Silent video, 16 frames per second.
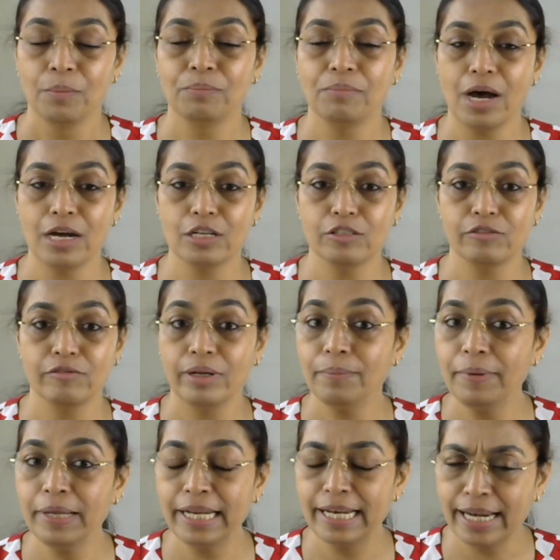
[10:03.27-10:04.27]
Mars will
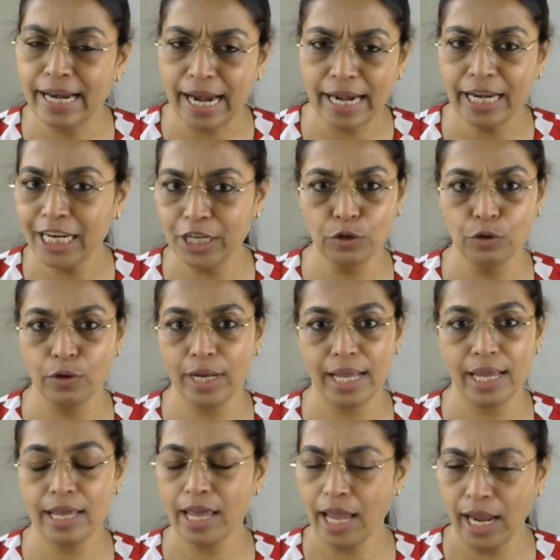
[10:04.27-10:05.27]
be ready to
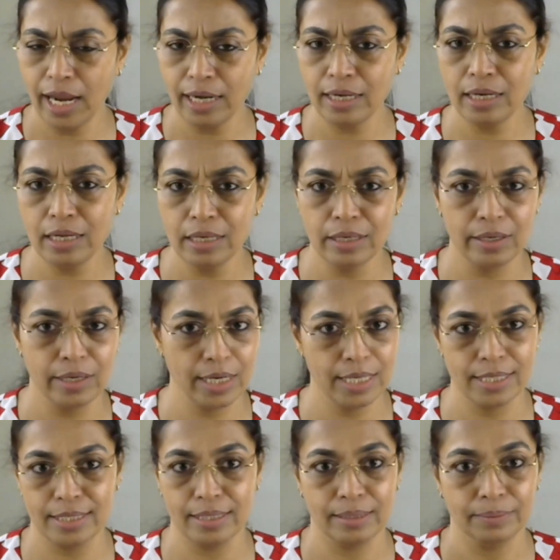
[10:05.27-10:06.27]
take any
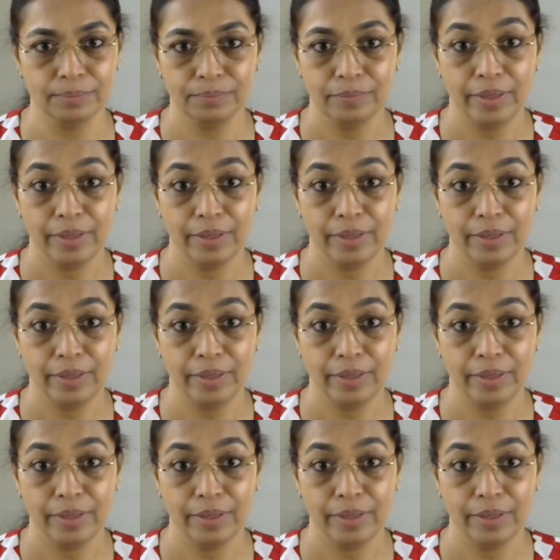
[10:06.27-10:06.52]
risk